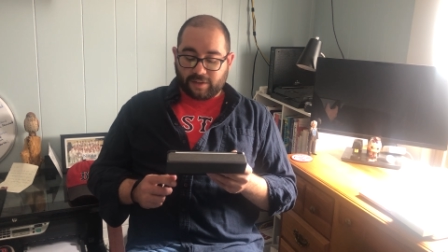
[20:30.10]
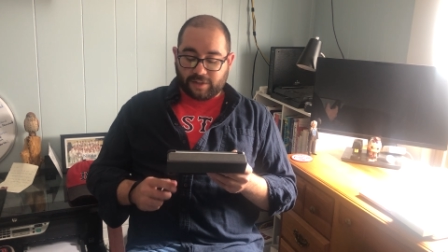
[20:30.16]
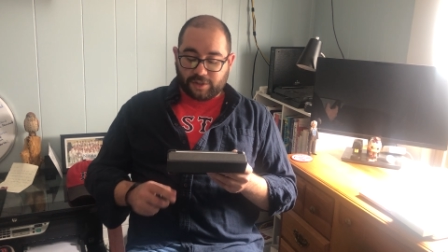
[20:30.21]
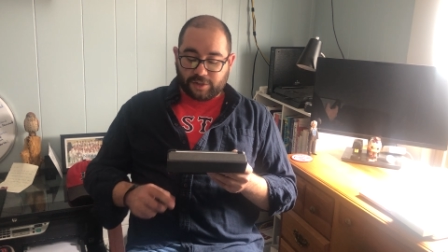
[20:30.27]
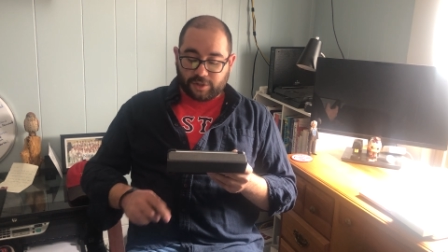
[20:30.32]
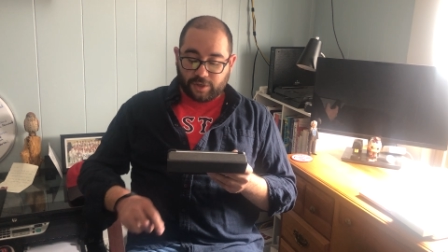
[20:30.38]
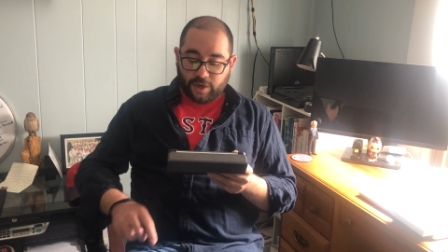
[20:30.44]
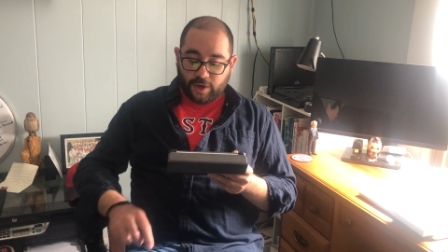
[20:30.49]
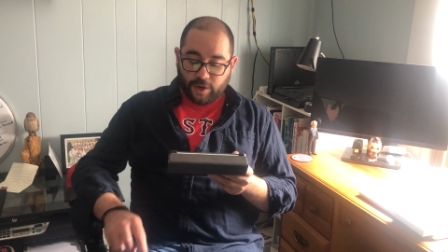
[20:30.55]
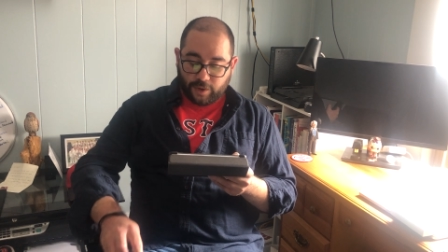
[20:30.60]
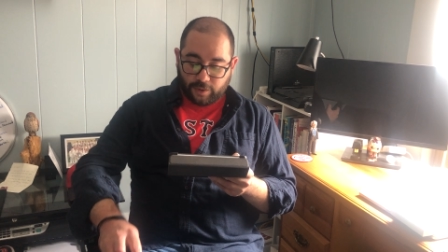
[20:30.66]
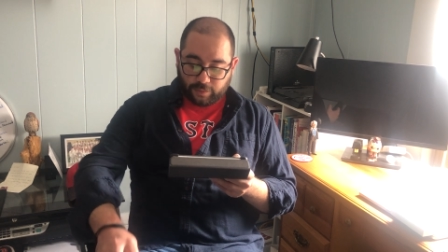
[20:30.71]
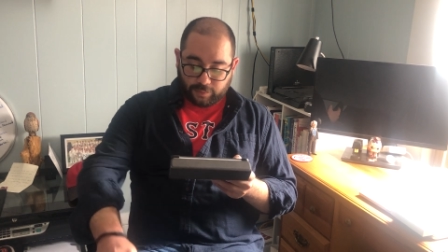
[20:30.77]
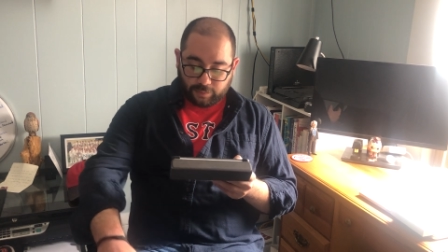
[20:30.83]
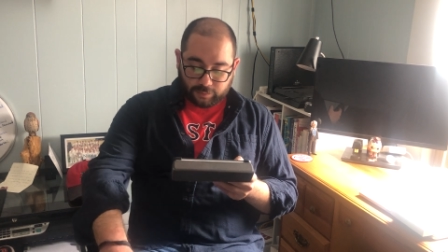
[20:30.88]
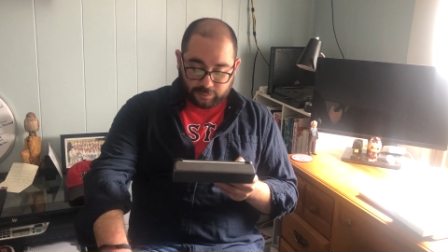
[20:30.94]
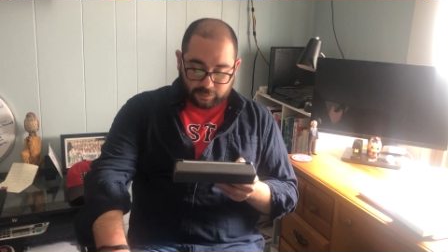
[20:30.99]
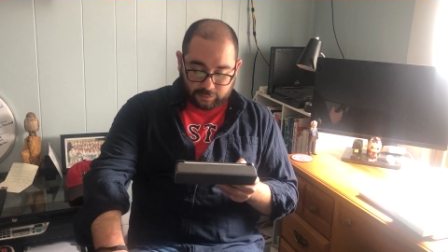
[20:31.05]
the snow,
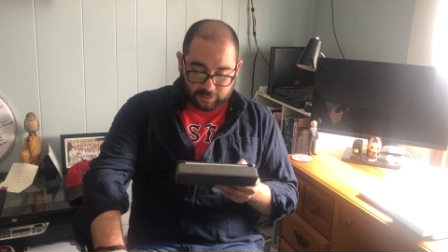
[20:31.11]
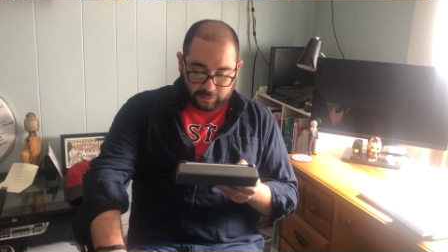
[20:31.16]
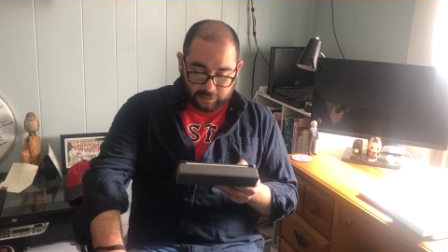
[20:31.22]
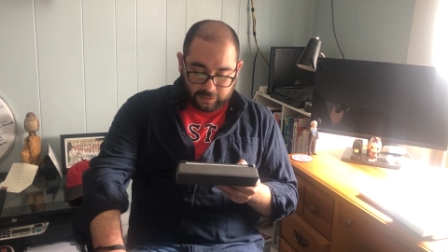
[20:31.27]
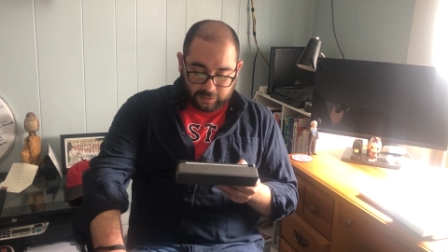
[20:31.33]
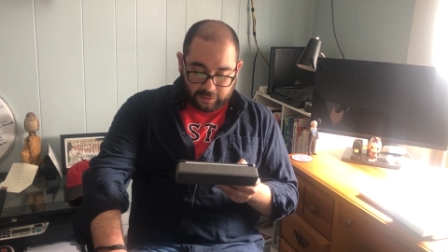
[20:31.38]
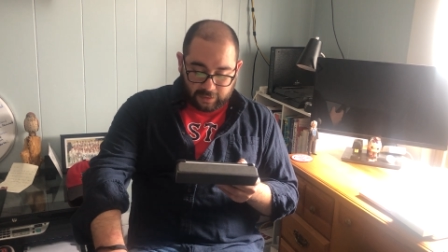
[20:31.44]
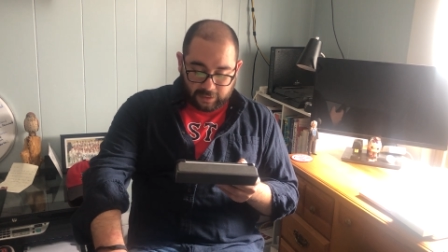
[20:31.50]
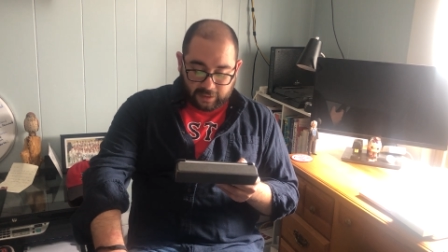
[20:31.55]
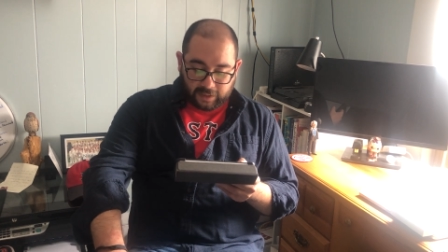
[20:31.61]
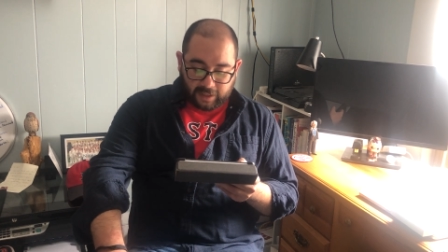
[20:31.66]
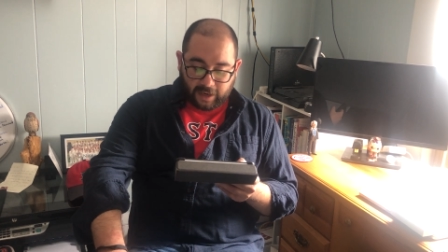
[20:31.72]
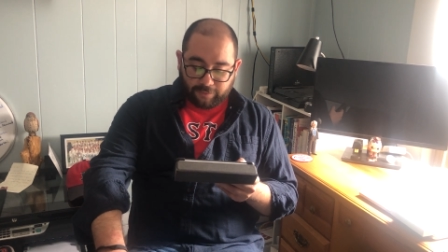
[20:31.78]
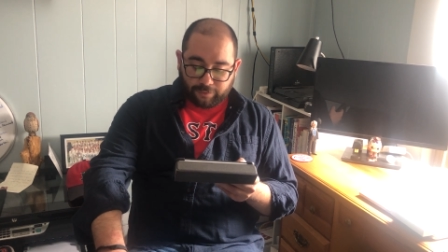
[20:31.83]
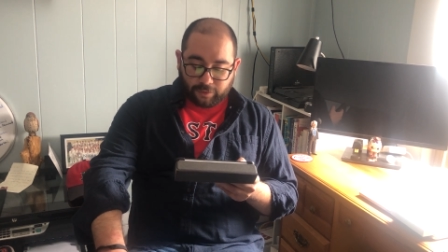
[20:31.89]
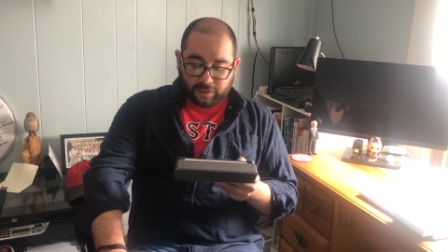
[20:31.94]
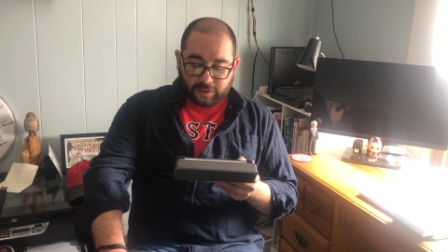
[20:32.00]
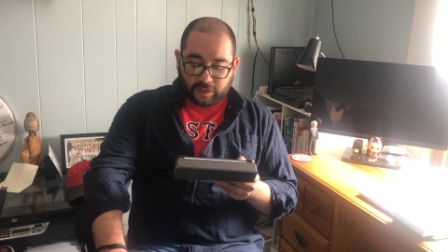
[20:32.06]

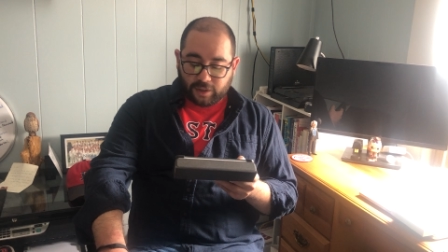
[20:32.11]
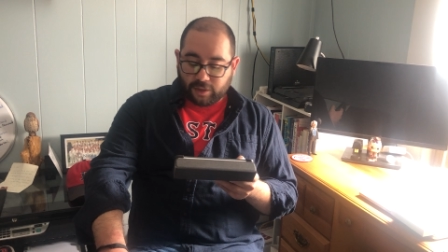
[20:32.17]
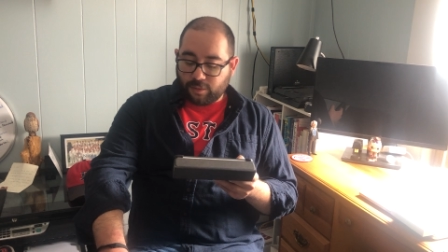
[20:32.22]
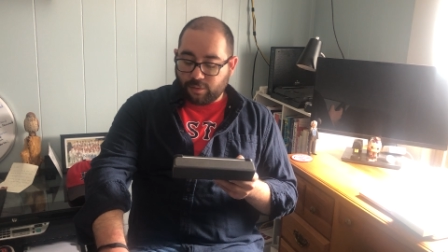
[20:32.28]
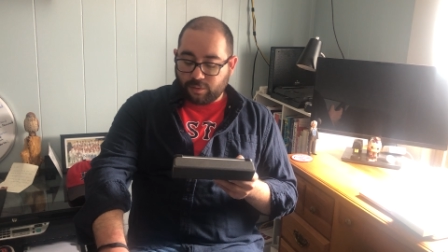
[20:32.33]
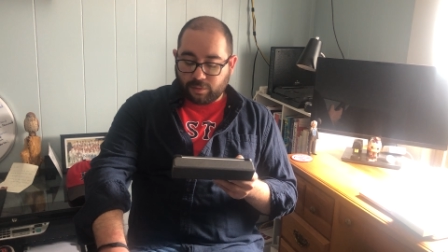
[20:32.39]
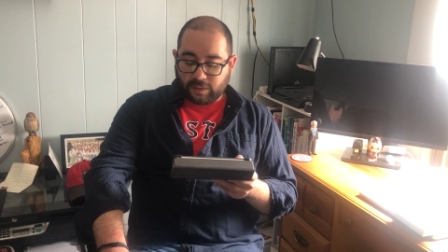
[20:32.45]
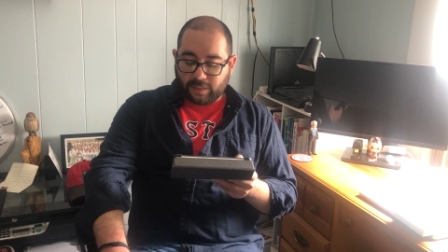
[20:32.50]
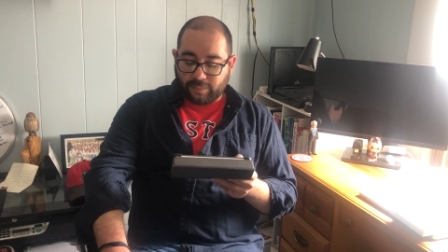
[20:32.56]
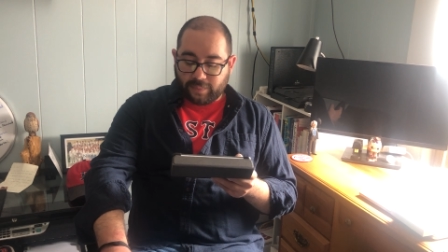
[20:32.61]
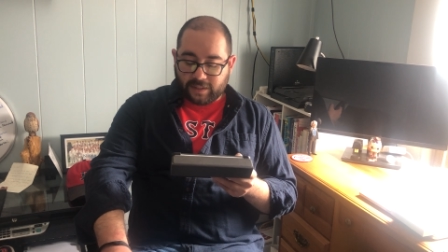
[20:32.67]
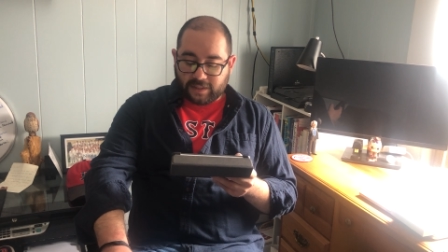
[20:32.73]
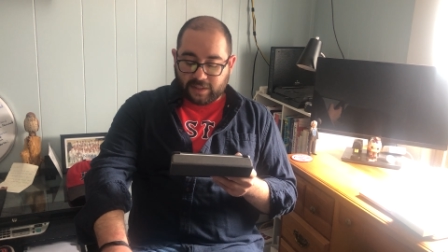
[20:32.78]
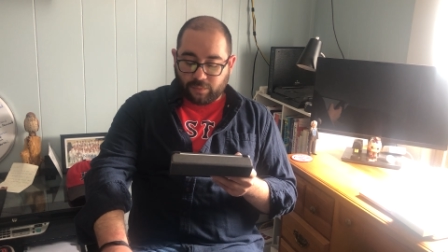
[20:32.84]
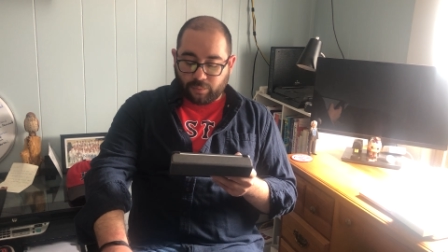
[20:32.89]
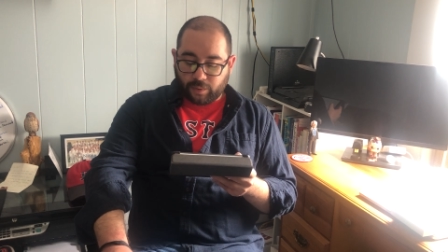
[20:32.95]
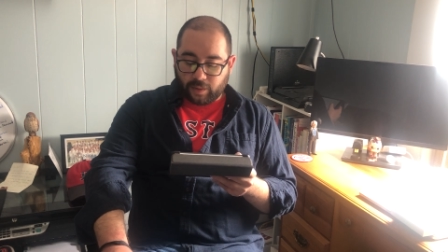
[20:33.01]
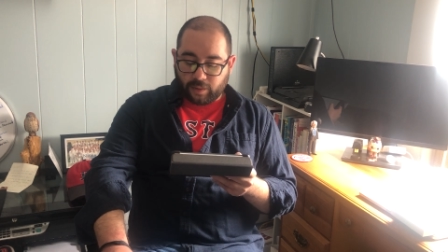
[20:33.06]
covering the usually
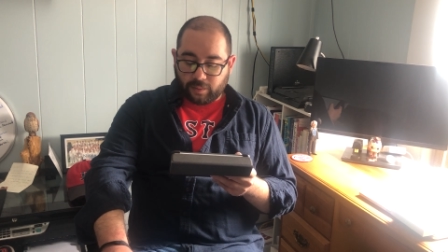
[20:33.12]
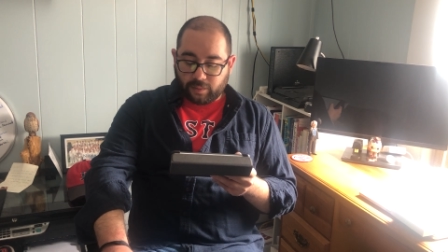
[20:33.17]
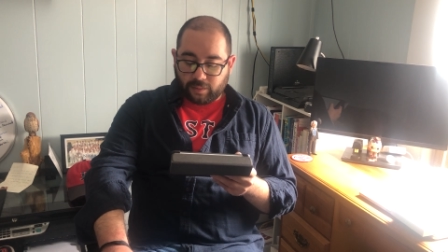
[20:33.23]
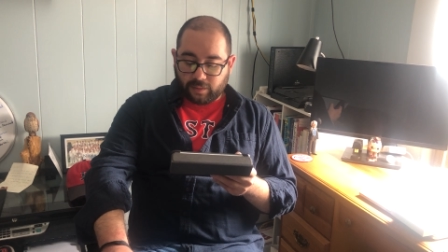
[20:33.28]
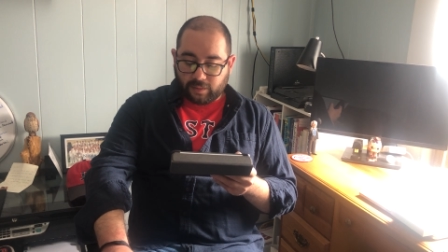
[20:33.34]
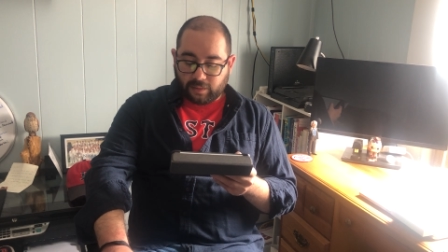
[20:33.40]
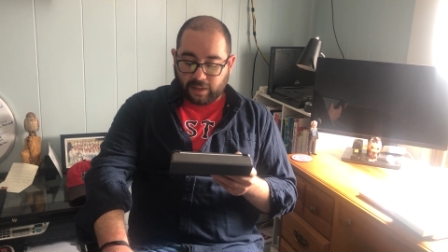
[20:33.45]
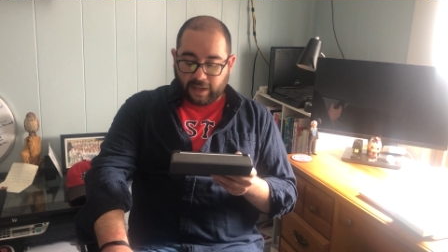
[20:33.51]
busy road,